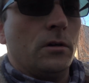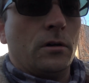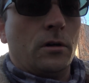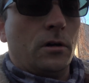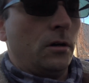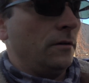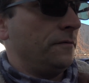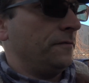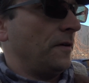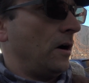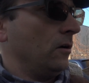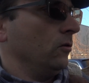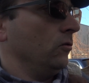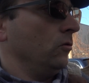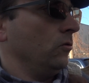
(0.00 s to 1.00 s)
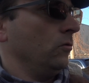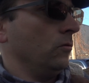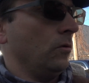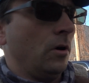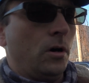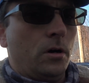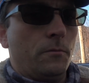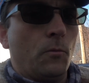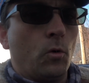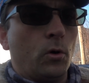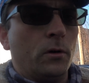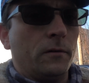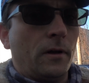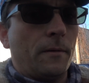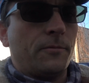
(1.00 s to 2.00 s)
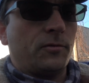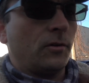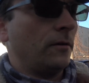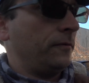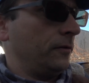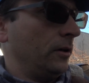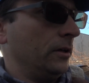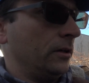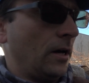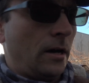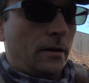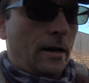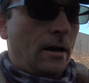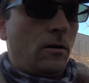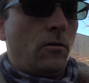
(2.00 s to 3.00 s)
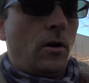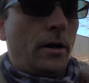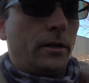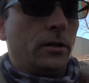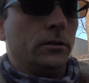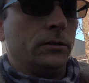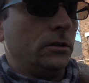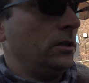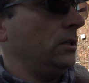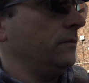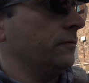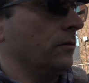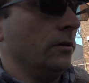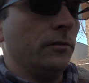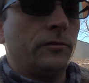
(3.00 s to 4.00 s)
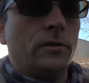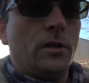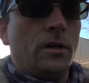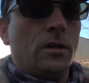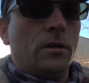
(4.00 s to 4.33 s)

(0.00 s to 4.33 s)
follow more in-depth stuff, like on how I cut the key for this,